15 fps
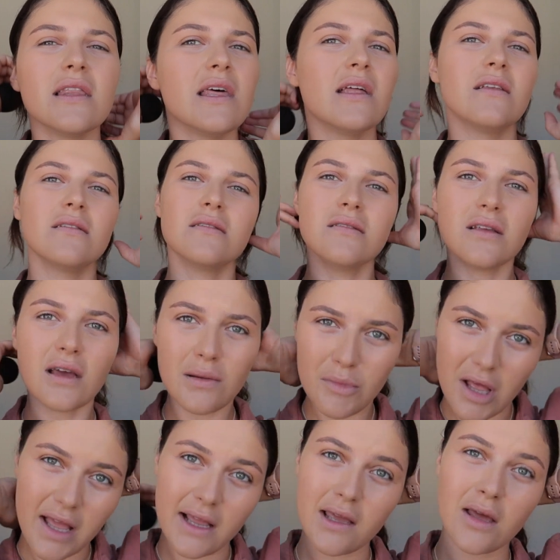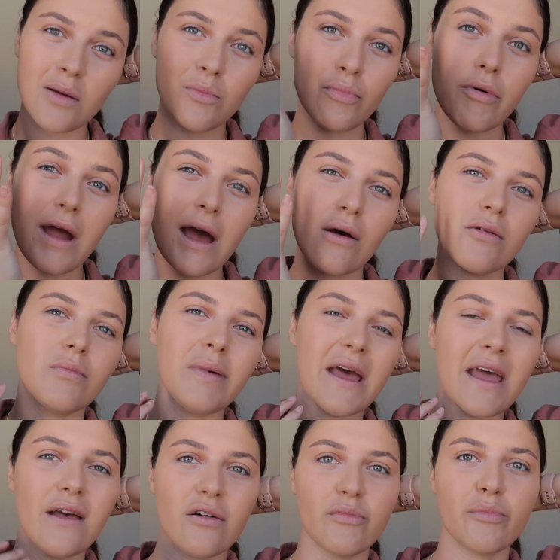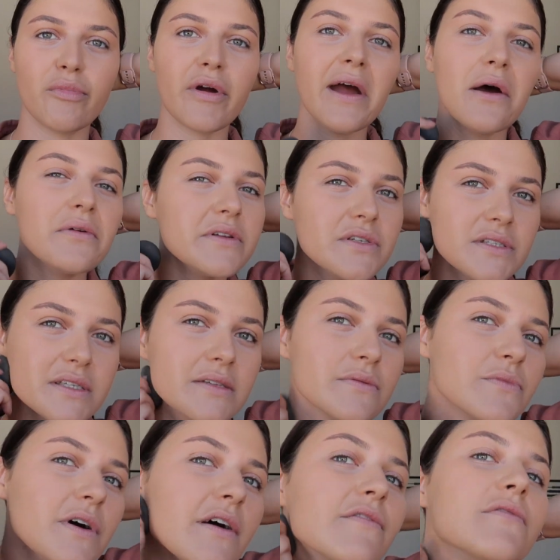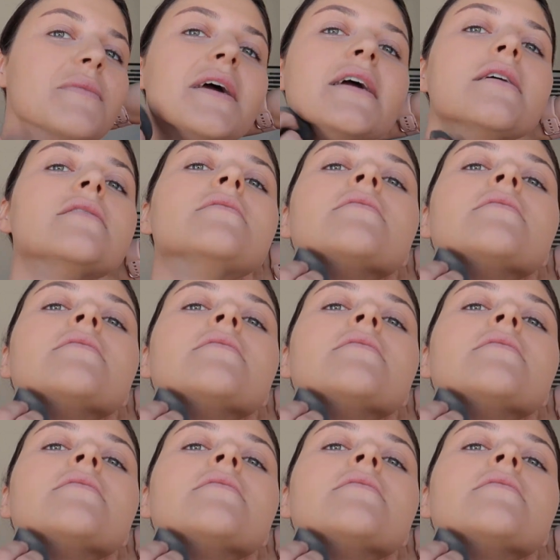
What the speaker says: then I'm like, brown, pale, brown, it just doesn't work for me.